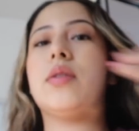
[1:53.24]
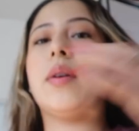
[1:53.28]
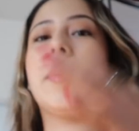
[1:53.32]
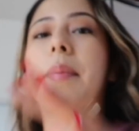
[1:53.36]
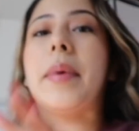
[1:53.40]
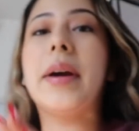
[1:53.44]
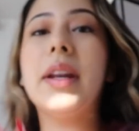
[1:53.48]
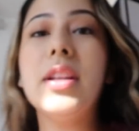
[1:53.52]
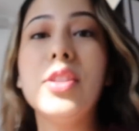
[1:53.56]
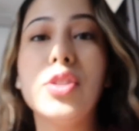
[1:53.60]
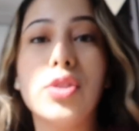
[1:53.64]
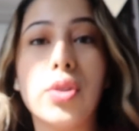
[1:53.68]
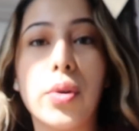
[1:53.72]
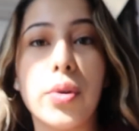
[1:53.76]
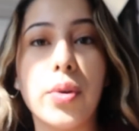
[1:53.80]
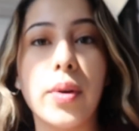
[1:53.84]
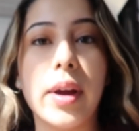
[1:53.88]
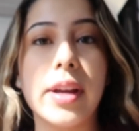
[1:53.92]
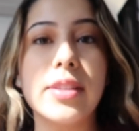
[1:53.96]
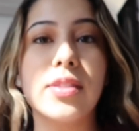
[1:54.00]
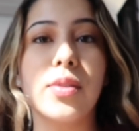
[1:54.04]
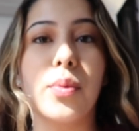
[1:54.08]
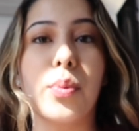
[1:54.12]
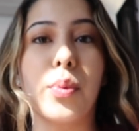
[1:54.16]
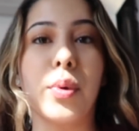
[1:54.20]
so I'm gonna show you
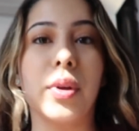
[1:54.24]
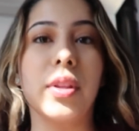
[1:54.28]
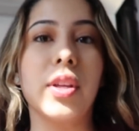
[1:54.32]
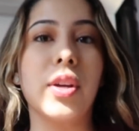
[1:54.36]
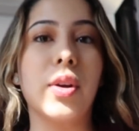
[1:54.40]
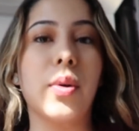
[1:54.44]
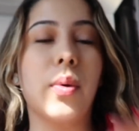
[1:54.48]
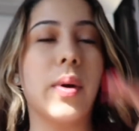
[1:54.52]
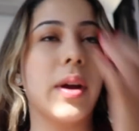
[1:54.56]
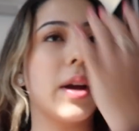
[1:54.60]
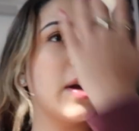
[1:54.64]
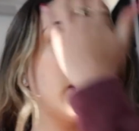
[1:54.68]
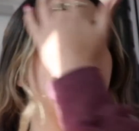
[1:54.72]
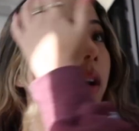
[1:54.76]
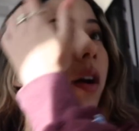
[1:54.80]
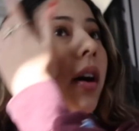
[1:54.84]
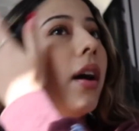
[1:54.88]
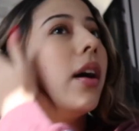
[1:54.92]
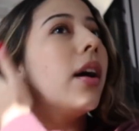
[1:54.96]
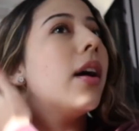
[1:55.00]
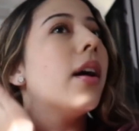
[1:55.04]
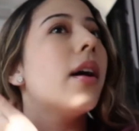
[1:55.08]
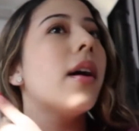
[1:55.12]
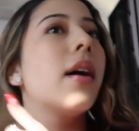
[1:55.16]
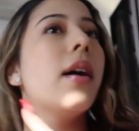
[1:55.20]
guys a really quick
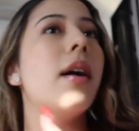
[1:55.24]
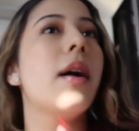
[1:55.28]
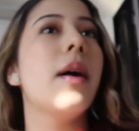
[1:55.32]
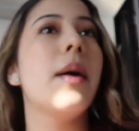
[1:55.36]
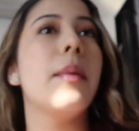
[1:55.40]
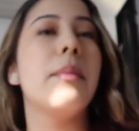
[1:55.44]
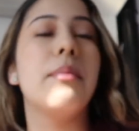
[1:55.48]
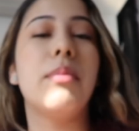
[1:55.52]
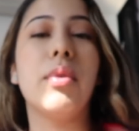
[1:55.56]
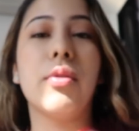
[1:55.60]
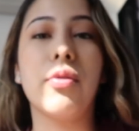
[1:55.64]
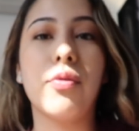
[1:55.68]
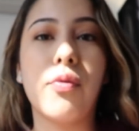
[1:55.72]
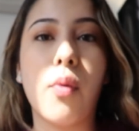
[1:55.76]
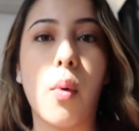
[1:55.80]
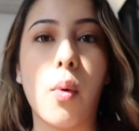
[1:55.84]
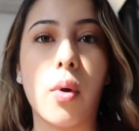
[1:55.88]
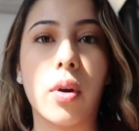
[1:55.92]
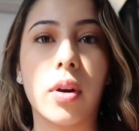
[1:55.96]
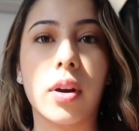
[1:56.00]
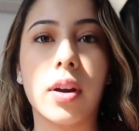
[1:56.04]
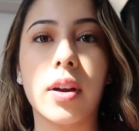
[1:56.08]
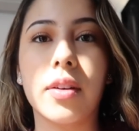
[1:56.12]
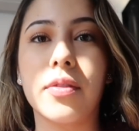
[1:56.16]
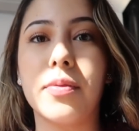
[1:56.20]
uh,
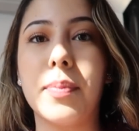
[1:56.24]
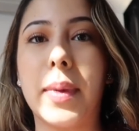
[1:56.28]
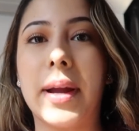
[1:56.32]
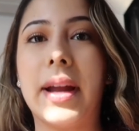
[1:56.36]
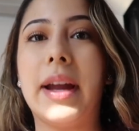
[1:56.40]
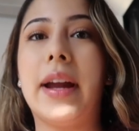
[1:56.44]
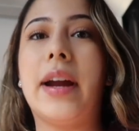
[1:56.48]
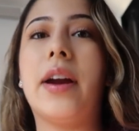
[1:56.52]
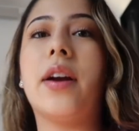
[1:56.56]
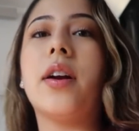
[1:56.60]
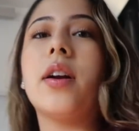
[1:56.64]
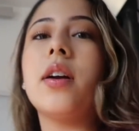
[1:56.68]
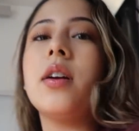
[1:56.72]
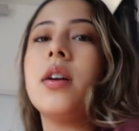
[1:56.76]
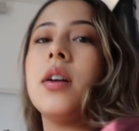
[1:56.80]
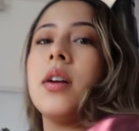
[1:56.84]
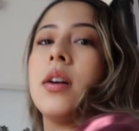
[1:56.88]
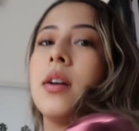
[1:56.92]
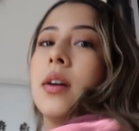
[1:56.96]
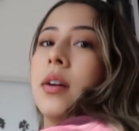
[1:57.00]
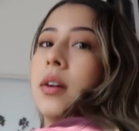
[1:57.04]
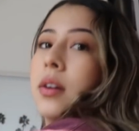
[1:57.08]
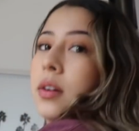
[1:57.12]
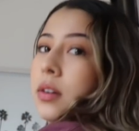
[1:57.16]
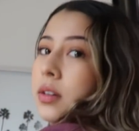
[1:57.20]
before of my hair.
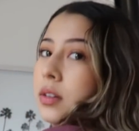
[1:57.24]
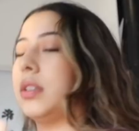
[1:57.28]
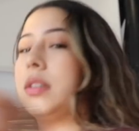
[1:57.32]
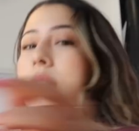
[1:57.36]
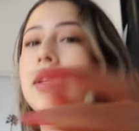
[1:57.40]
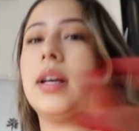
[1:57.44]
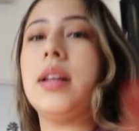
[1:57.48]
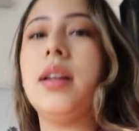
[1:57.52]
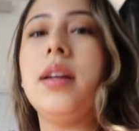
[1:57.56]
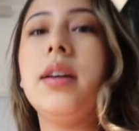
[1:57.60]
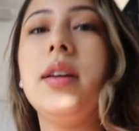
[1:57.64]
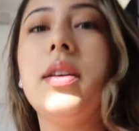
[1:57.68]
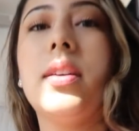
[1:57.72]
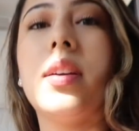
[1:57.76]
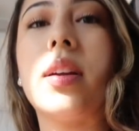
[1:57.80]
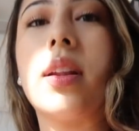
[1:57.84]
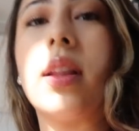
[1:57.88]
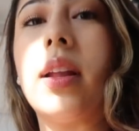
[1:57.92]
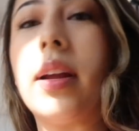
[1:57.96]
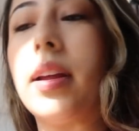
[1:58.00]
Is that like good